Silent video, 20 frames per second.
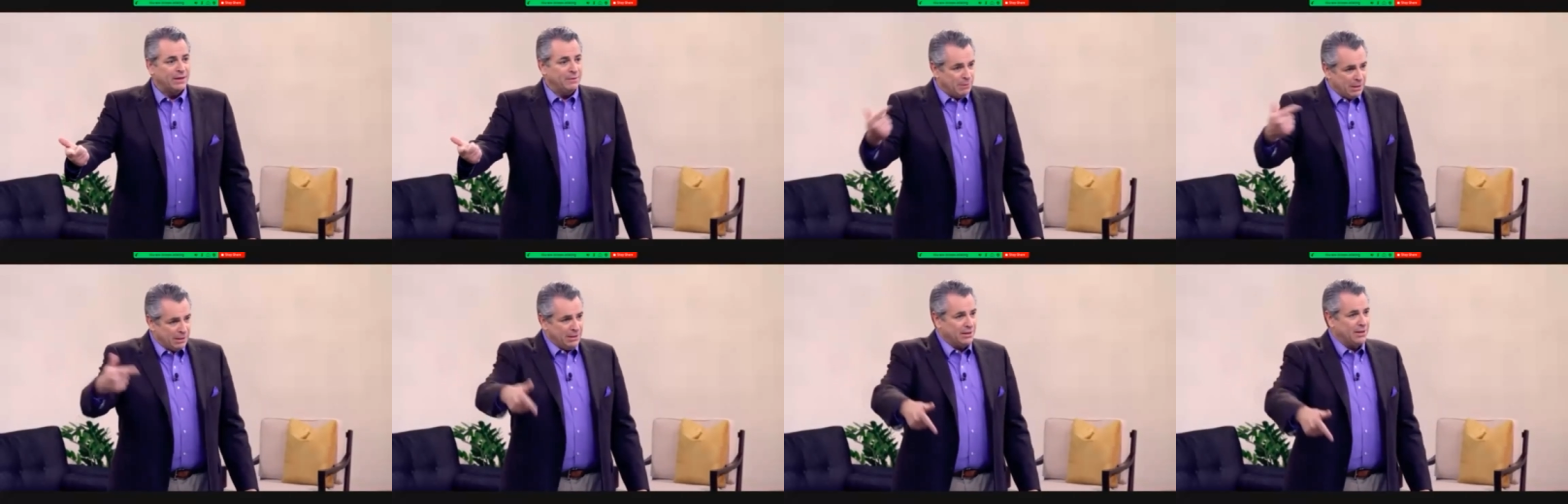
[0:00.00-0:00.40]

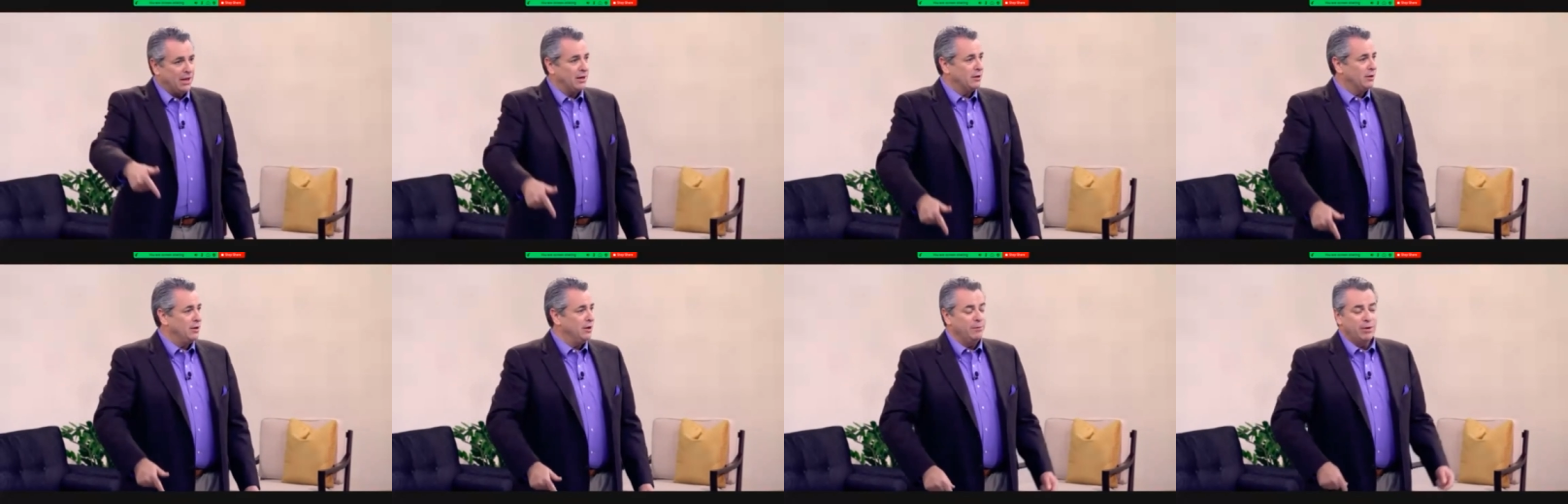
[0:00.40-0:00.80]
$1 Million
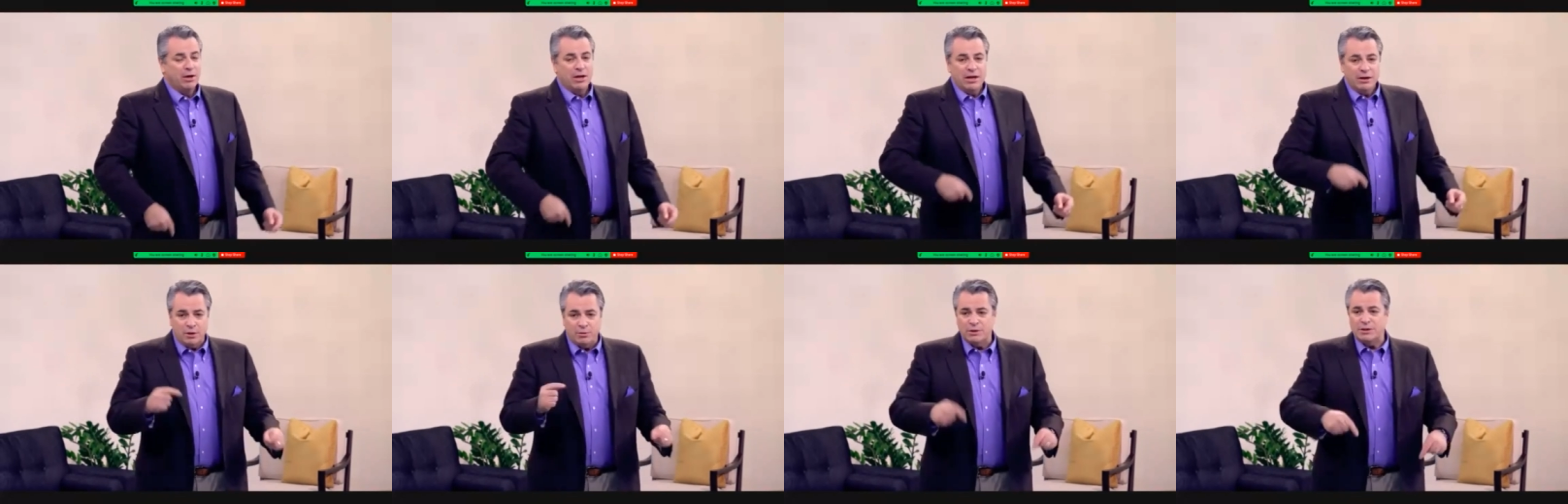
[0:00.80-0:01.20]
Club.
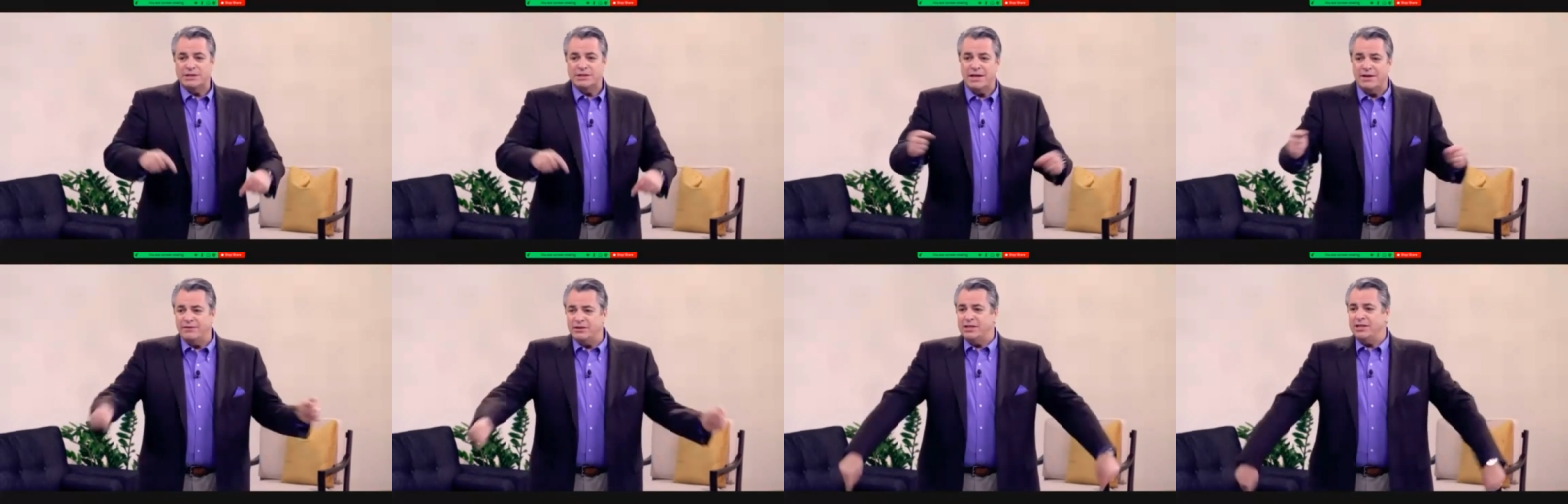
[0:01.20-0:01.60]
There were
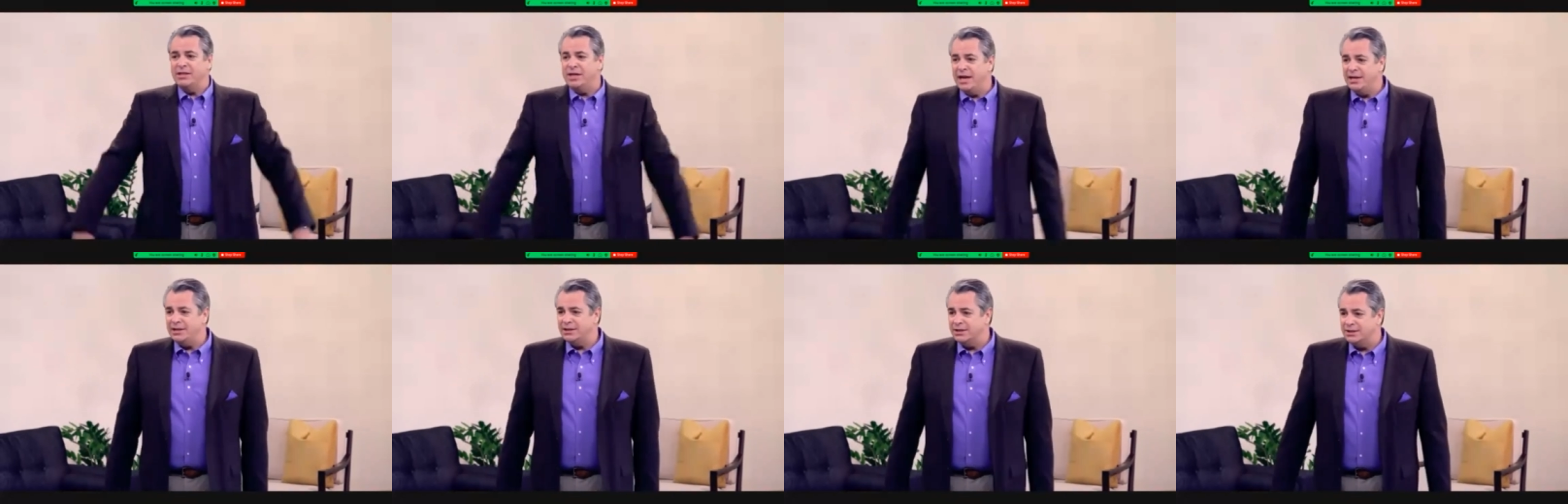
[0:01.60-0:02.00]

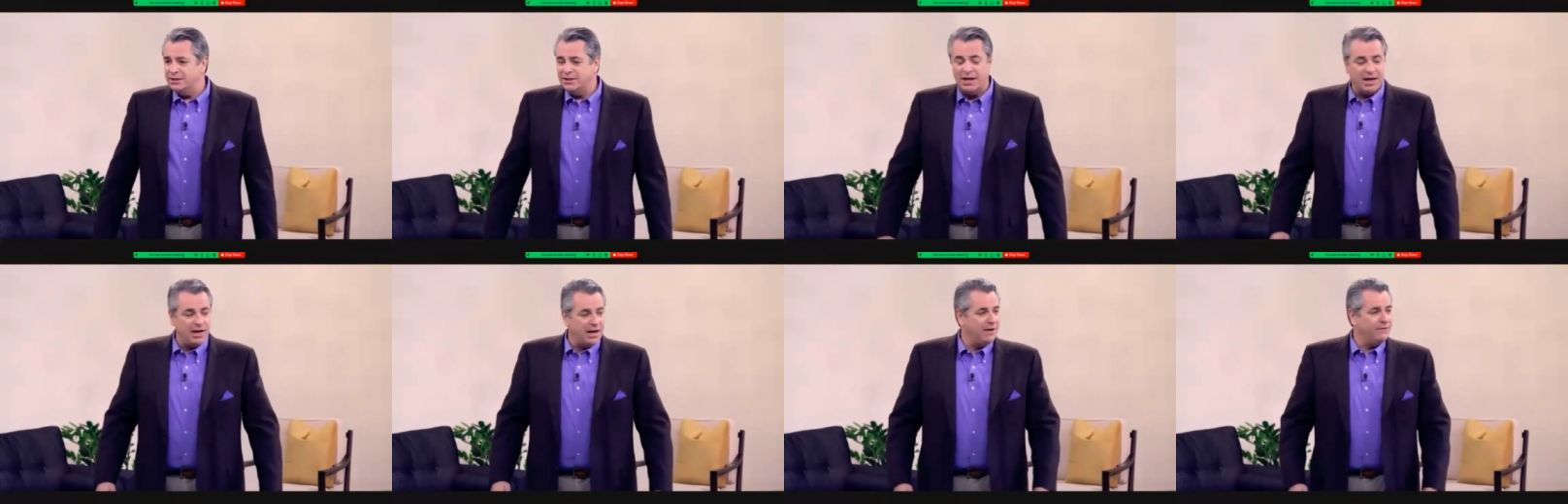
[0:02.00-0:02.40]
17 agents
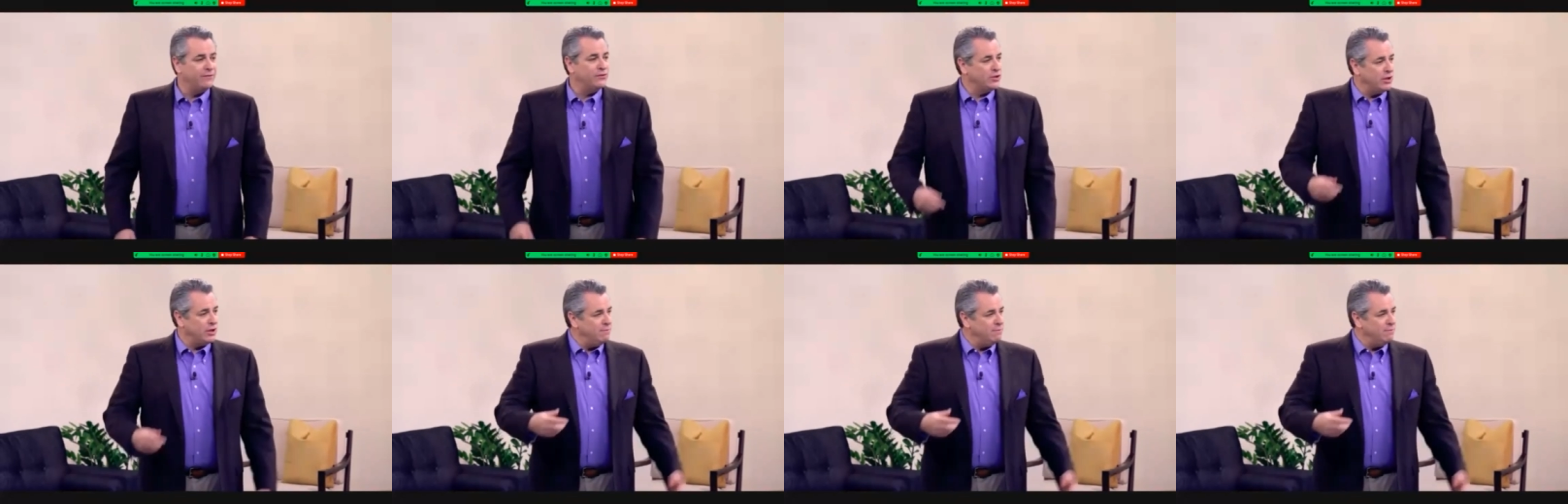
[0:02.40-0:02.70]
in that office.